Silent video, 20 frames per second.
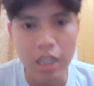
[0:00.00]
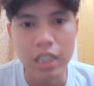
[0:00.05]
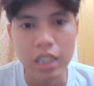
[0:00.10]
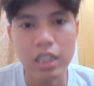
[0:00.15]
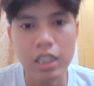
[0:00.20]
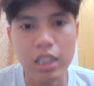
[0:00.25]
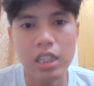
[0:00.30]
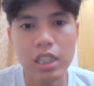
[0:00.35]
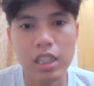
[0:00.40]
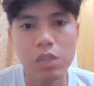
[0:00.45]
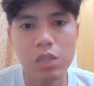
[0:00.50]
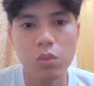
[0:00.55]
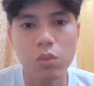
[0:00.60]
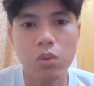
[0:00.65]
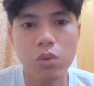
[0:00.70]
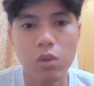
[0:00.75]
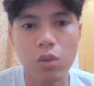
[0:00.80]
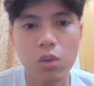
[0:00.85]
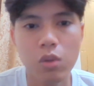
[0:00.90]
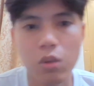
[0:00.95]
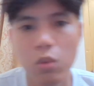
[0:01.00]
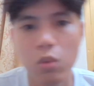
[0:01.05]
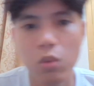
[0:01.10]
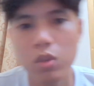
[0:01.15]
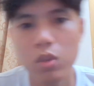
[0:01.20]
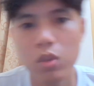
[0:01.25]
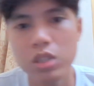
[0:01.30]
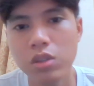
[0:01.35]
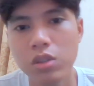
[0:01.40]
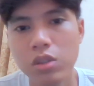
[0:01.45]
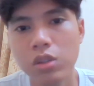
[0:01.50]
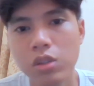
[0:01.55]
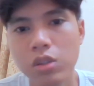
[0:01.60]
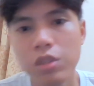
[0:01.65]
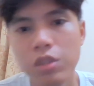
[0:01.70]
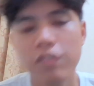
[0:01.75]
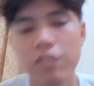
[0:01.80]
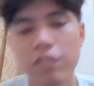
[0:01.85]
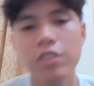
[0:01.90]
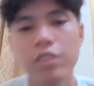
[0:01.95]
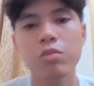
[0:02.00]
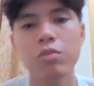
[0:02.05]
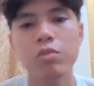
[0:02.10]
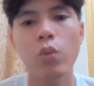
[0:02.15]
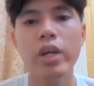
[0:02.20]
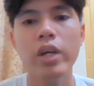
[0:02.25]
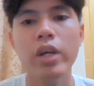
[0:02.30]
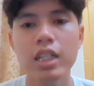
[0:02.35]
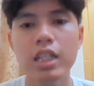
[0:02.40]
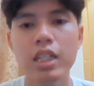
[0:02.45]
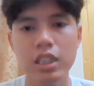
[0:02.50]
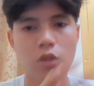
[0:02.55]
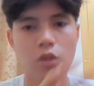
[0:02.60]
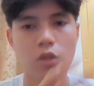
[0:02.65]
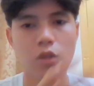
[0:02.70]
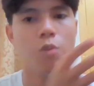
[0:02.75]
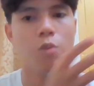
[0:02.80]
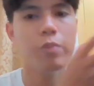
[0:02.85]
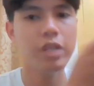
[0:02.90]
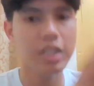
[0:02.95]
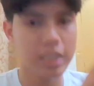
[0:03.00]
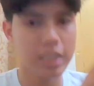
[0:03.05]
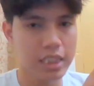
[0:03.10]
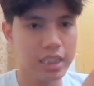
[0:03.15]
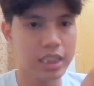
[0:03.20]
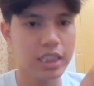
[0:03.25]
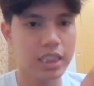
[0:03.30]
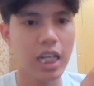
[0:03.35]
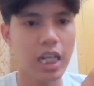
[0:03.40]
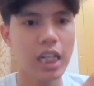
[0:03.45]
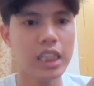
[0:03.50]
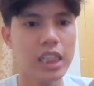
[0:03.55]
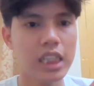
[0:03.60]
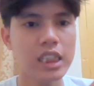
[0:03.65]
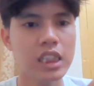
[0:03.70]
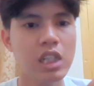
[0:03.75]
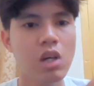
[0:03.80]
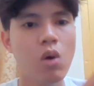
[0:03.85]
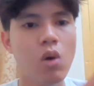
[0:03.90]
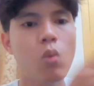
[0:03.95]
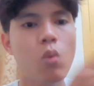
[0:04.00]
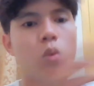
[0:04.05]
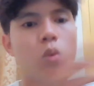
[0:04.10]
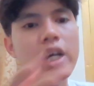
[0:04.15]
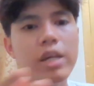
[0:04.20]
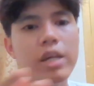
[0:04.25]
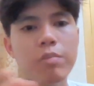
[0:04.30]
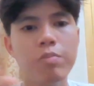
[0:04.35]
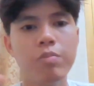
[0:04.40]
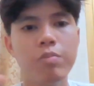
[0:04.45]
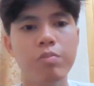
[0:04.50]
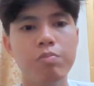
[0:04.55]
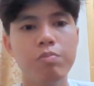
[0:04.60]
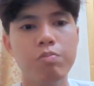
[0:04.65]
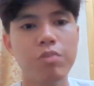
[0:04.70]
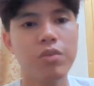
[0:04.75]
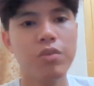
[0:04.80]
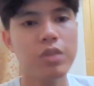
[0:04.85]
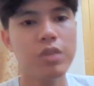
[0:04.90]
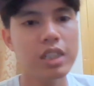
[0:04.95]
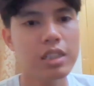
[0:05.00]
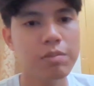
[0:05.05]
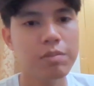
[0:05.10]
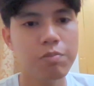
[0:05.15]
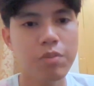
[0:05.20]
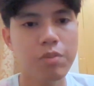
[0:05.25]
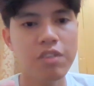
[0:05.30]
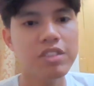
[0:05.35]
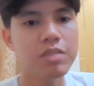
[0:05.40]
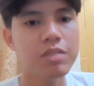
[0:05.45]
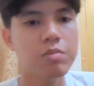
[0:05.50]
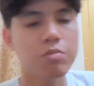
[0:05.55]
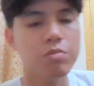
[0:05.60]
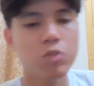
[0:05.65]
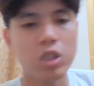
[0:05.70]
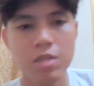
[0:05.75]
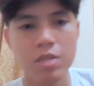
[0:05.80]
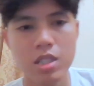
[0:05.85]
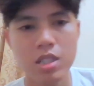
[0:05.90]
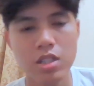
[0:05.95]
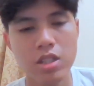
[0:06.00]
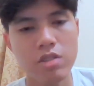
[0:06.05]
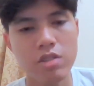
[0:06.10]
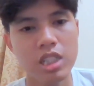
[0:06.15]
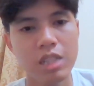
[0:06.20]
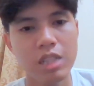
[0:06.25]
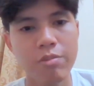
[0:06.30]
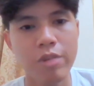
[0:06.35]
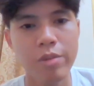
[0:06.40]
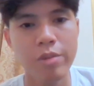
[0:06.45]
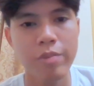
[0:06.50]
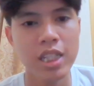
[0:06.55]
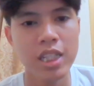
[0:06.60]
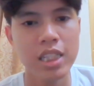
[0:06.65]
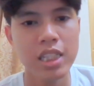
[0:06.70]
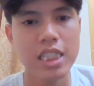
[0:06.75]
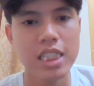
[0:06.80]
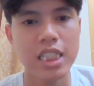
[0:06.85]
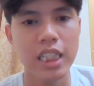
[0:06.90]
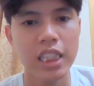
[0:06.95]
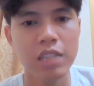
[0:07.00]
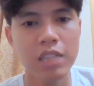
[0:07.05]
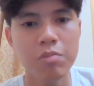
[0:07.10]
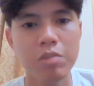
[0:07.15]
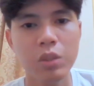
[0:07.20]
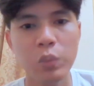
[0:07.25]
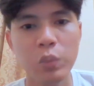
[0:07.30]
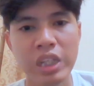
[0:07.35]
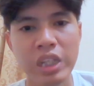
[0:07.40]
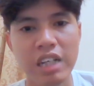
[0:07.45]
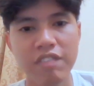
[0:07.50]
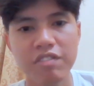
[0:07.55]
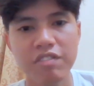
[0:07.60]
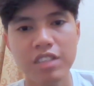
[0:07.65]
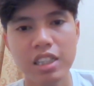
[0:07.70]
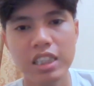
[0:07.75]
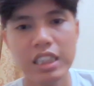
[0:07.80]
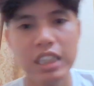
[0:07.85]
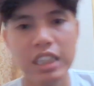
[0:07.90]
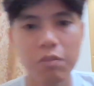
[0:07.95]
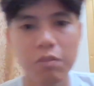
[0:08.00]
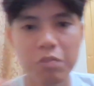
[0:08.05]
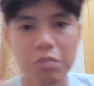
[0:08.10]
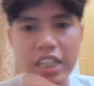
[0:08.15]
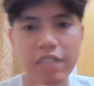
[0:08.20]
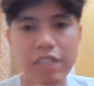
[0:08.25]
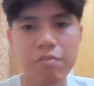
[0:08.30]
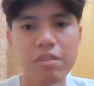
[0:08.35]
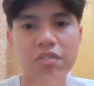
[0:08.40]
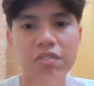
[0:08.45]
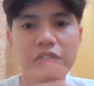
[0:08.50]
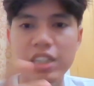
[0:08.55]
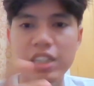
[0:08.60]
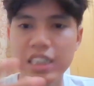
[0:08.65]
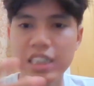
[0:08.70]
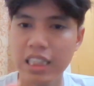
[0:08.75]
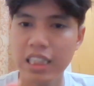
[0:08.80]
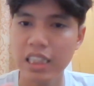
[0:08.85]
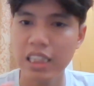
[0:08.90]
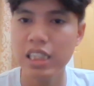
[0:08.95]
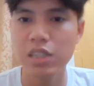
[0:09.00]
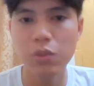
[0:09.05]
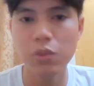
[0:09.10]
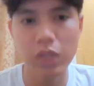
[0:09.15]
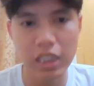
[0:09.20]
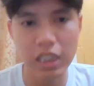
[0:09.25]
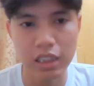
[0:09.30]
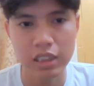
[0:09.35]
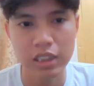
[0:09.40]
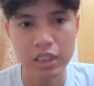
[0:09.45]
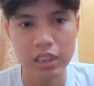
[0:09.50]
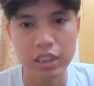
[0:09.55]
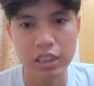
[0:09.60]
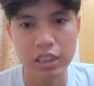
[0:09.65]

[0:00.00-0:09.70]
This was concluded from when the companions asked why the Prophet Muhammad SAW remained silent between after the takbir and before reciting the surah.